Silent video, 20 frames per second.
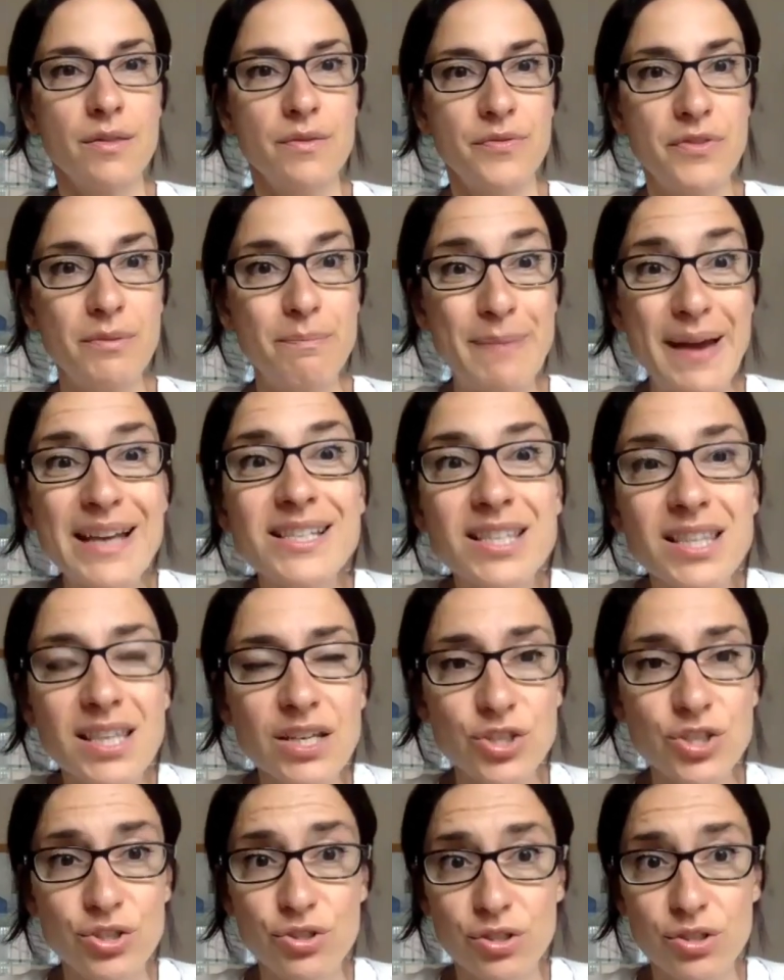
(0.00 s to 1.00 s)
The best thing
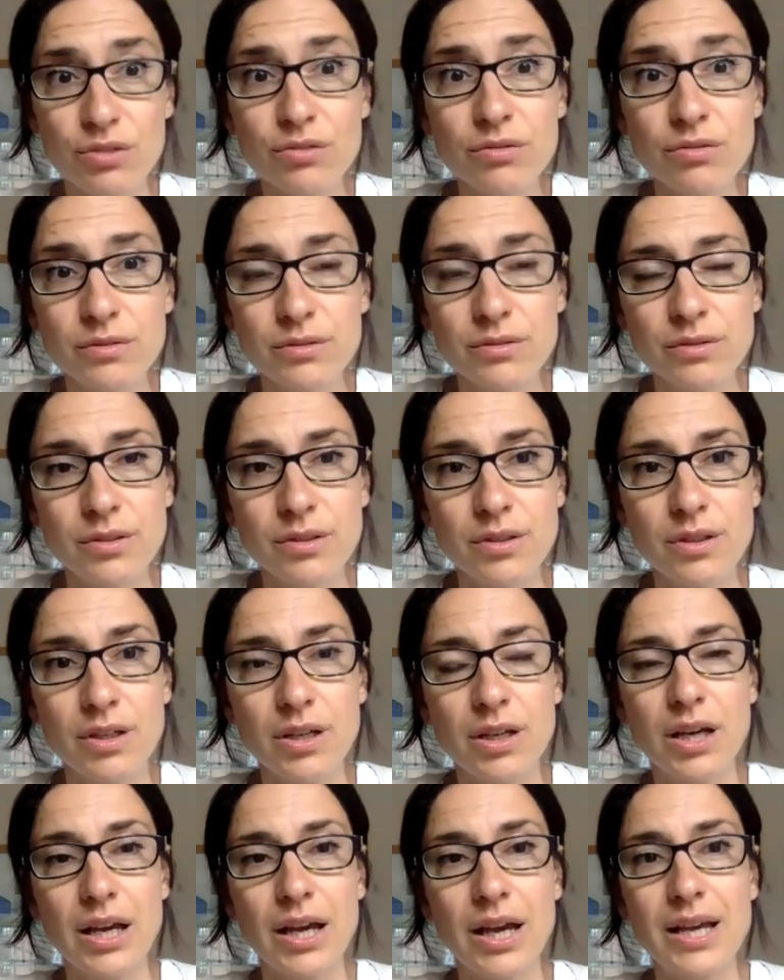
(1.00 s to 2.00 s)
to do,
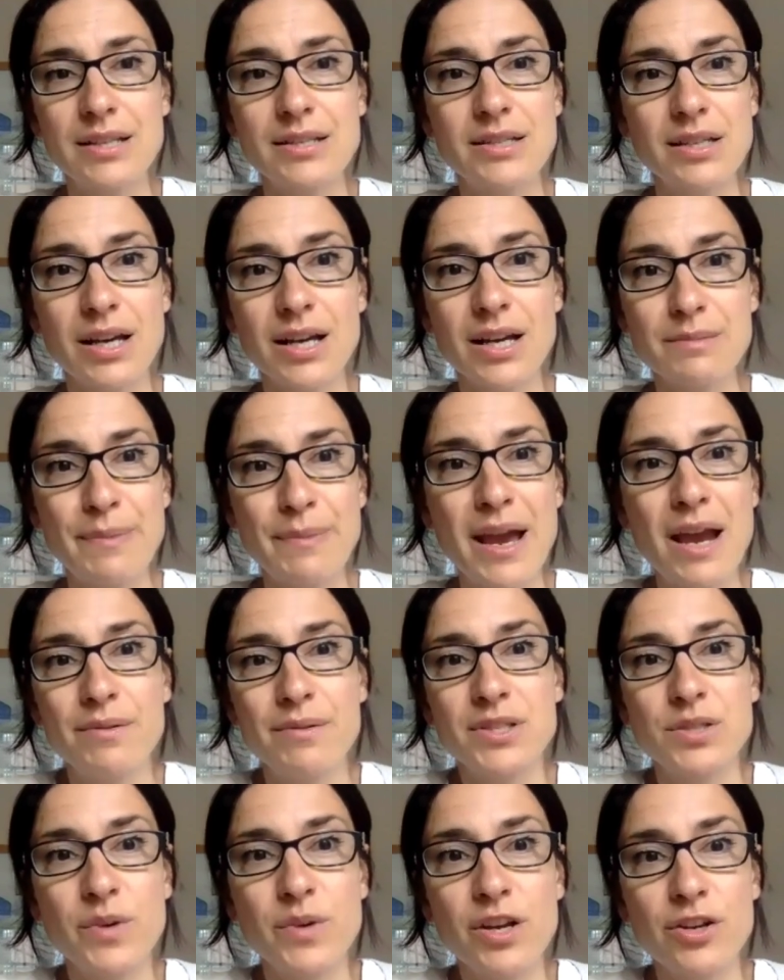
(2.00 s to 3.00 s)
and as
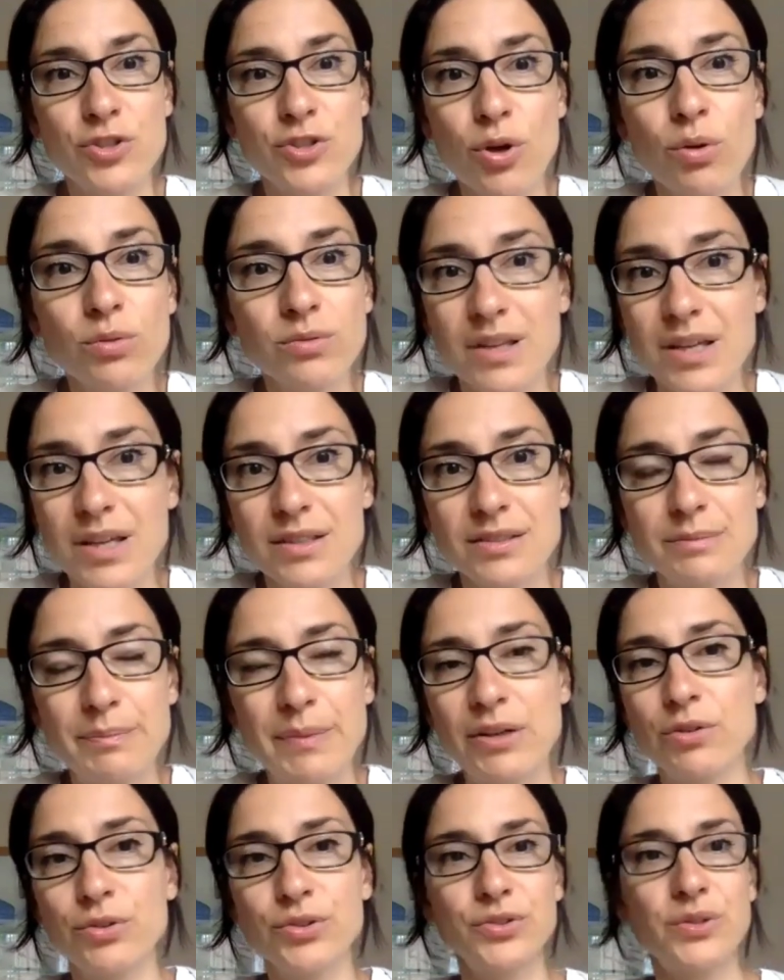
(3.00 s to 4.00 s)
parents we are told this, but
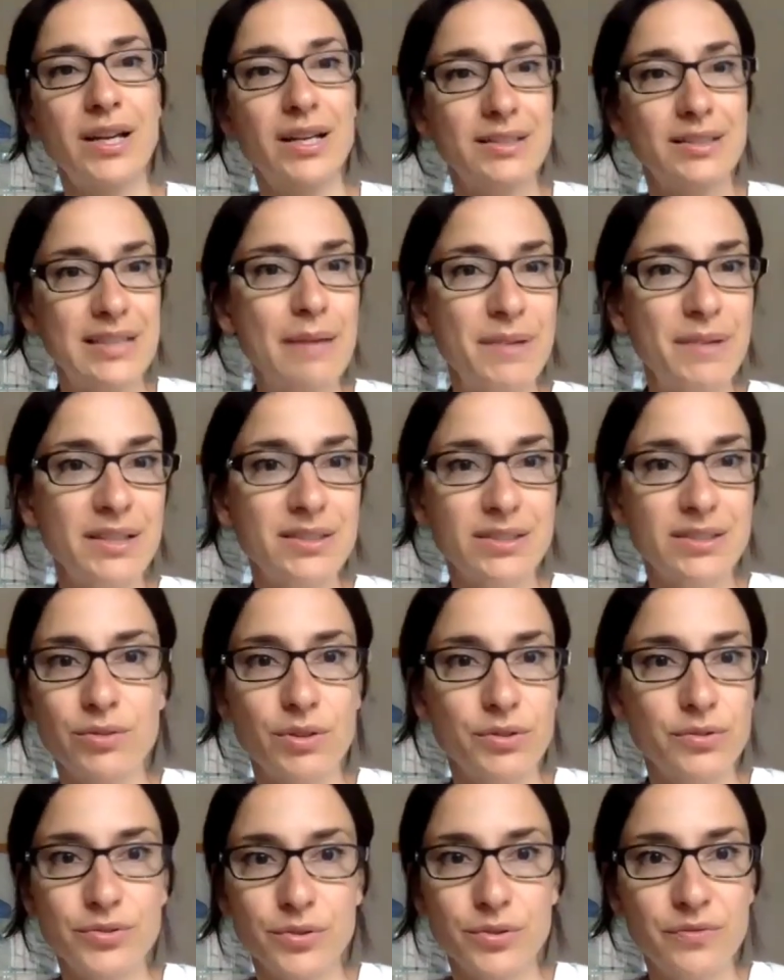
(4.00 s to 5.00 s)
also academics are
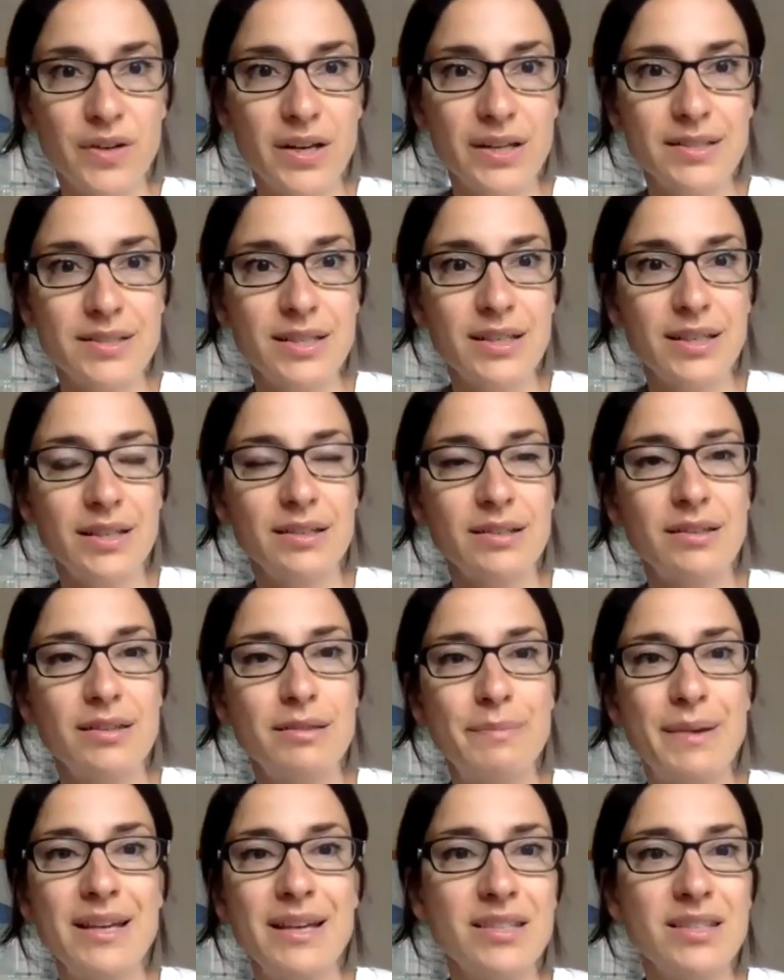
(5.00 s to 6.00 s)
also finding it, the
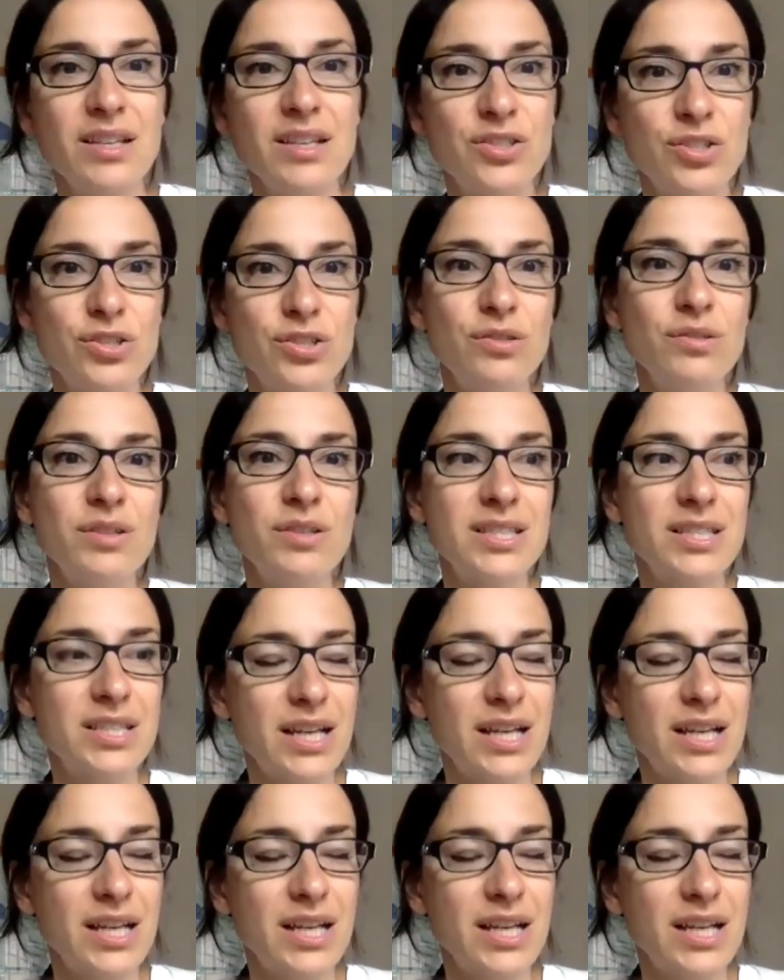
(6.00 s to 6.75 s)
best thing to do is to